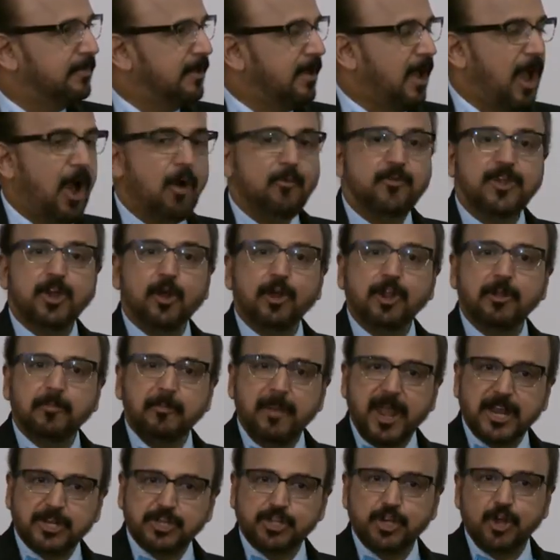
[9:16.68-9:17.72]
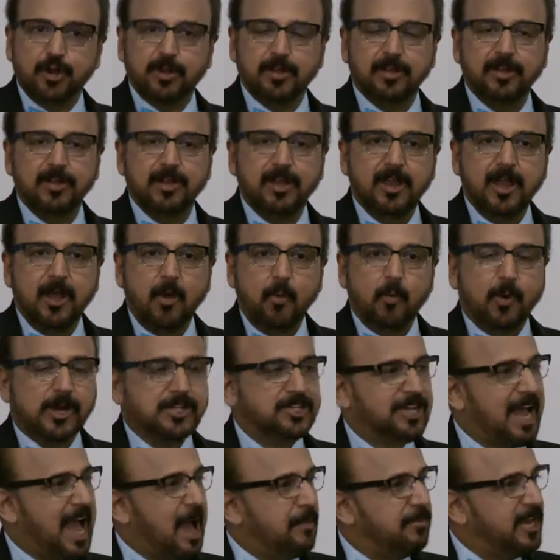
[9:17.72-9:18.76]
How are we going to make sure
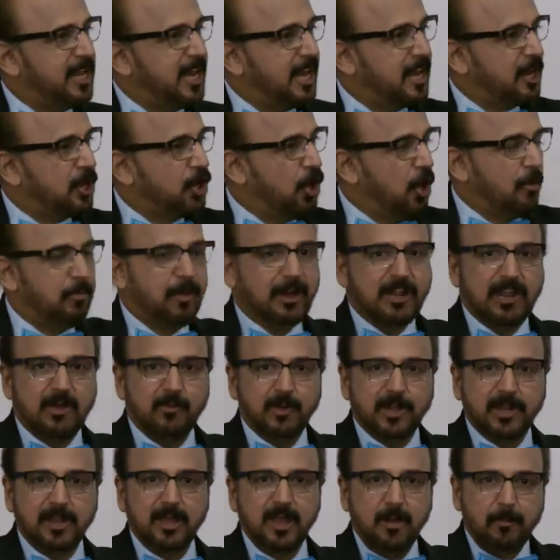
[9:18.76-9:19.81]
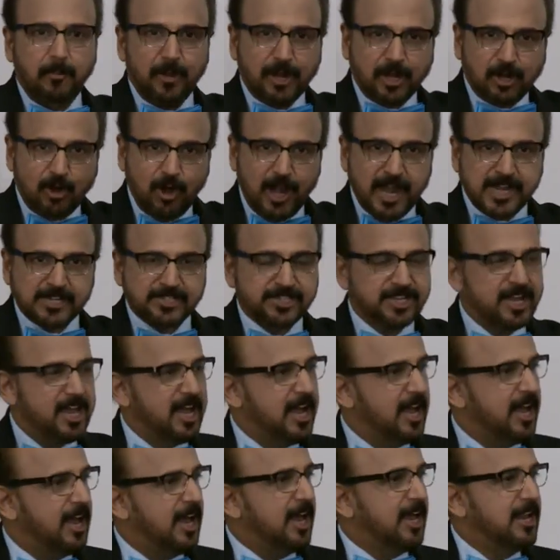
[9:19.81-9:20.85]
what's happening at a global level percolates
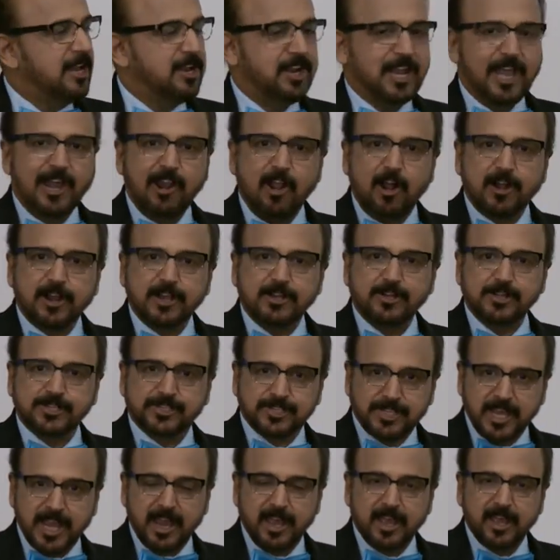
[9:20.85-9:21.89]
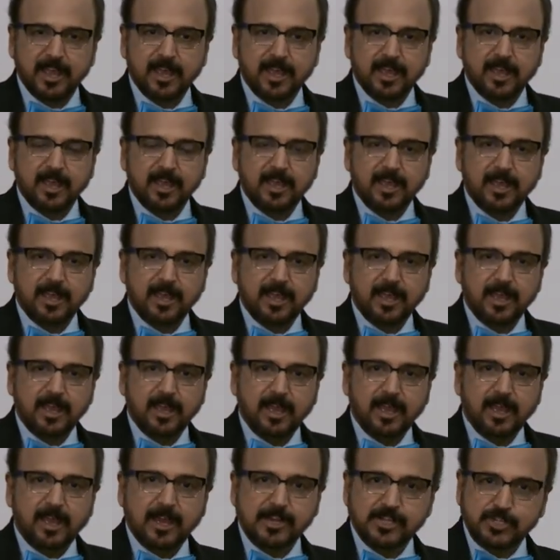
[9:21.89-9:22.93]
in real order to see
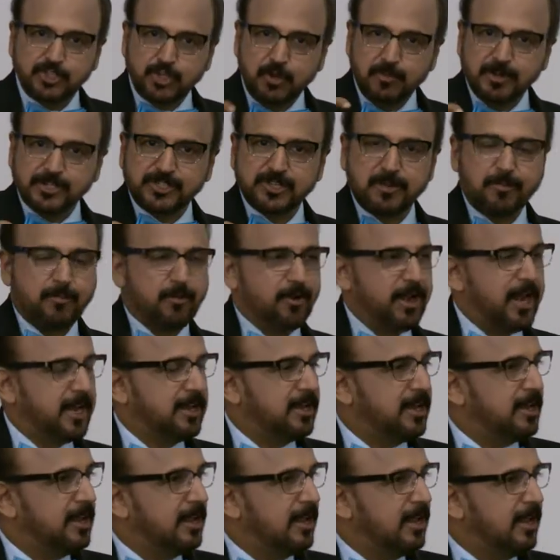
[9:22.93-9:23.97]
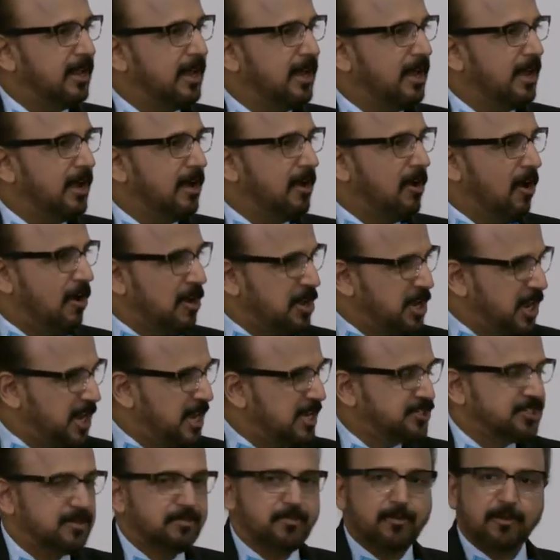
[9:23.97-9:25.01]
consumers are protected,
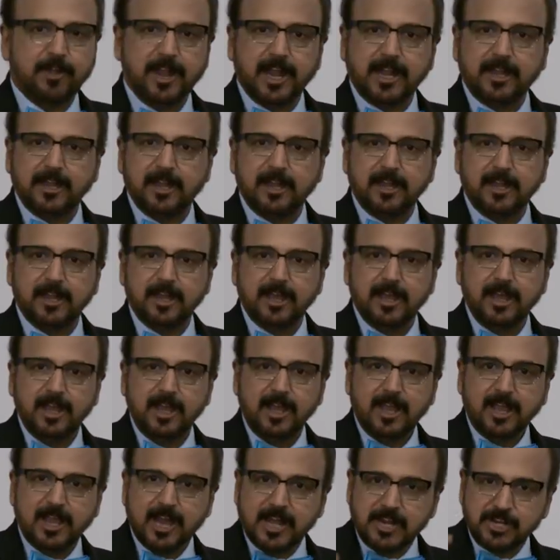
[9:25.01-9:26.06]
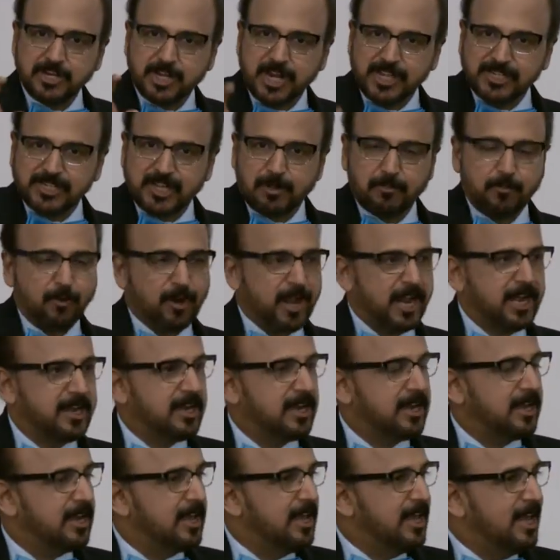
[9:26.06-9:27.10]
continents are protected, countries are
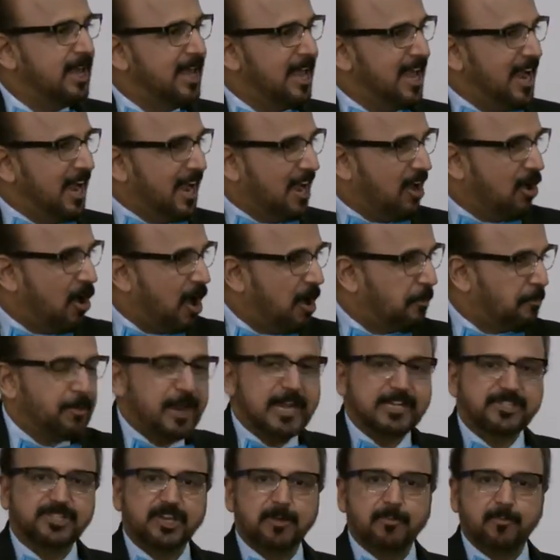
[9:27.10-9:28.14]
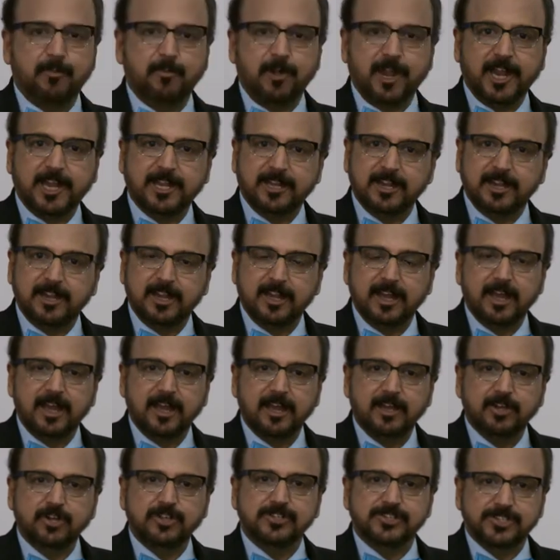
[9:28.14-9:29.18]
protected, corporates are protected,
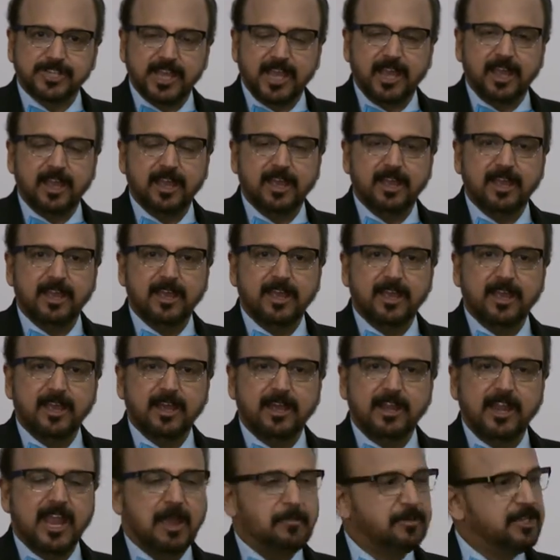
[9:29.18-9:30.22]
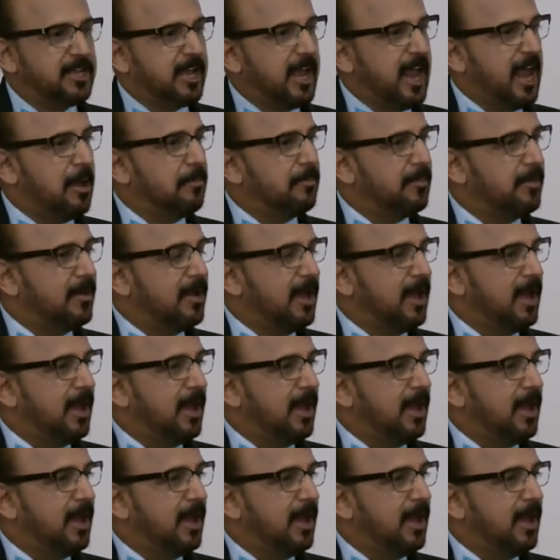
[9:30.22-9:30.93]
to see name of the game